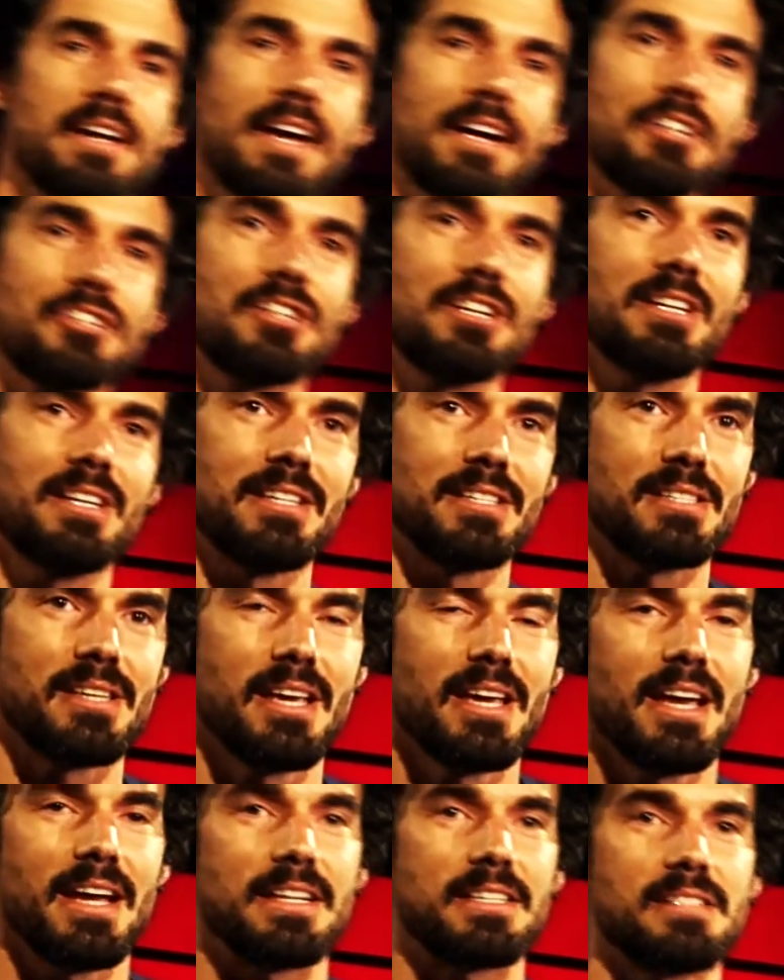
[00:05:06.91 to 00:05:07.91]
connection
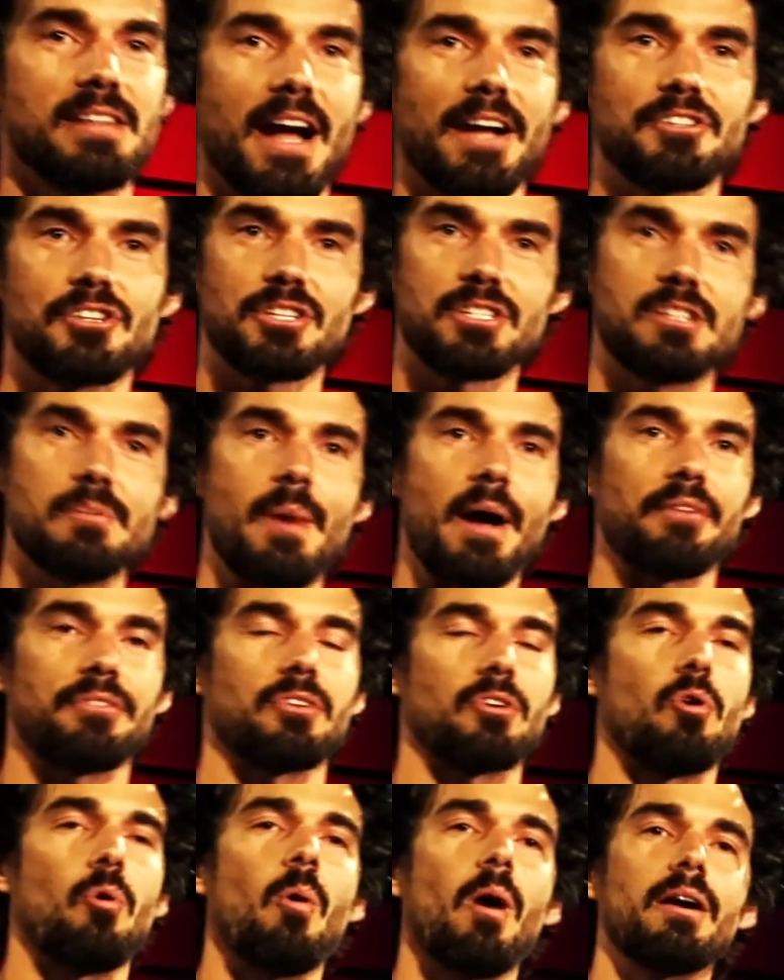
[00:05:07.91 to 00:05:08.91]
is it's not just
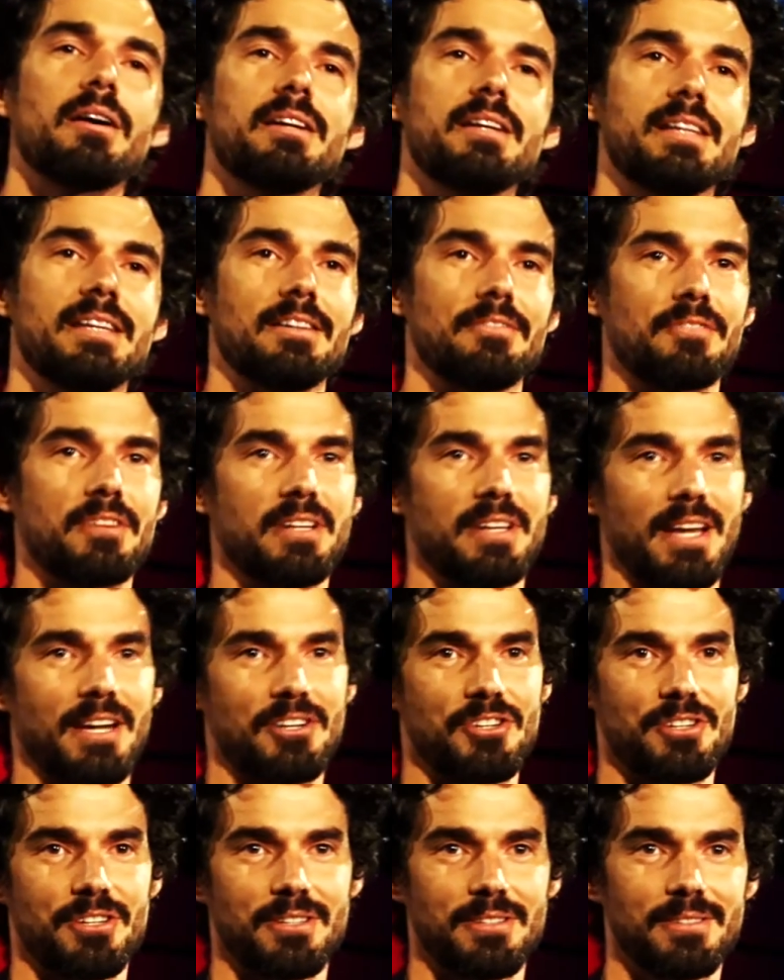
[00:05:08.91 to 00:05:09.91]
about the quantity of
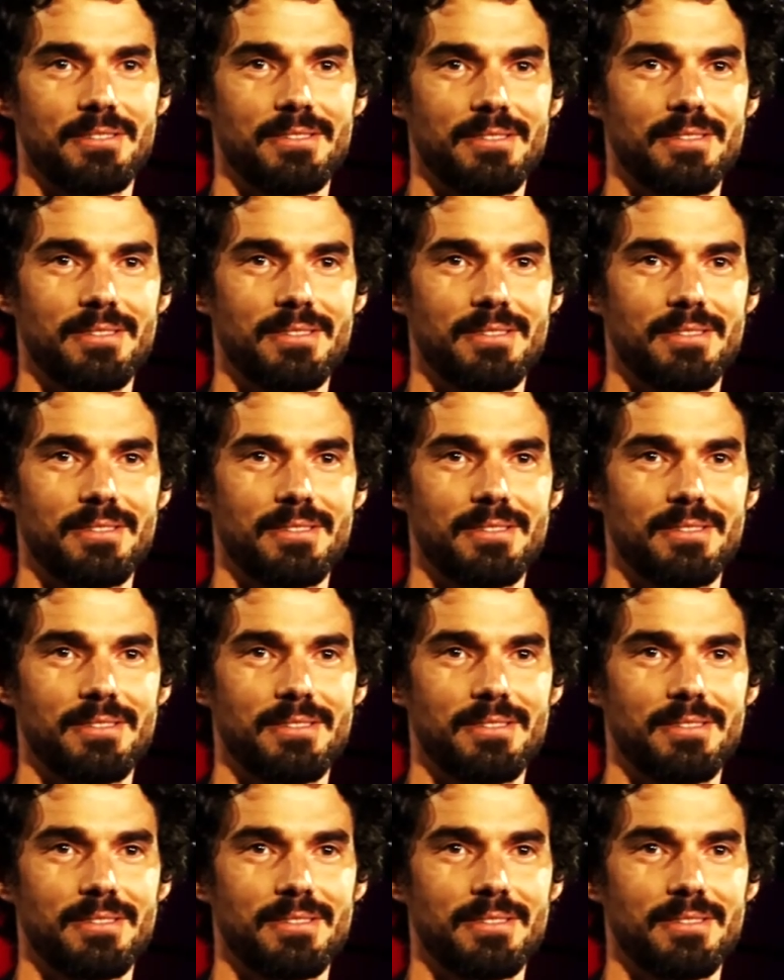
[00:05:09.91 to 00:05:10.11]
connection.